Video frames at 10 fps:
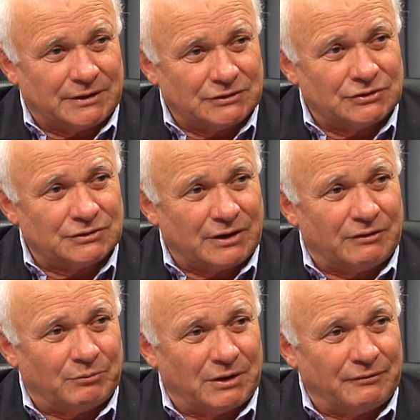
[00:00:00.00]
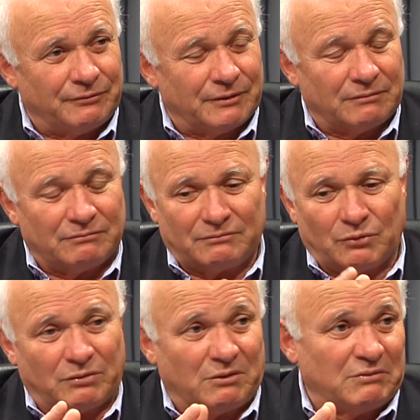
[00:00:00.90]
That's just going to be for
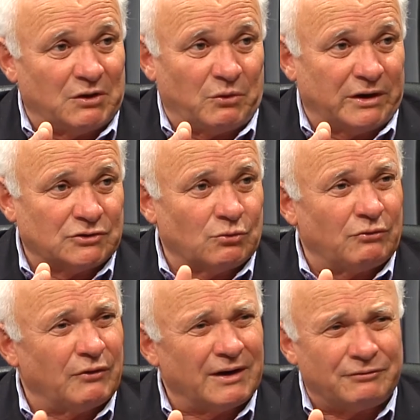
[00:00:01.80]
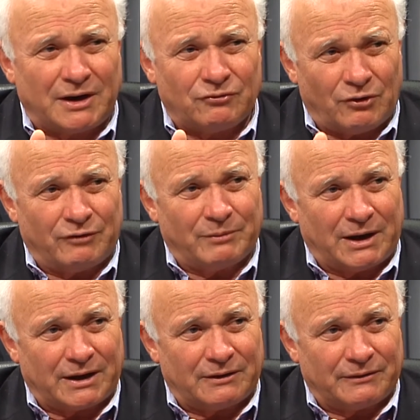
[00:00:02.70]
US or for left-hand drive
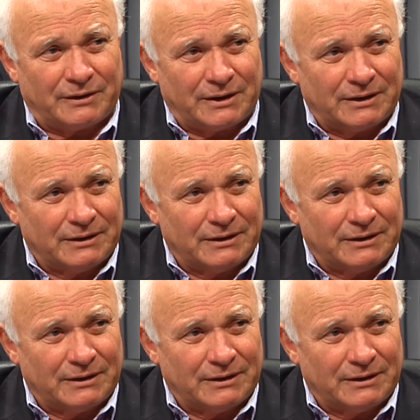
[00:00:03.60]
market, I think.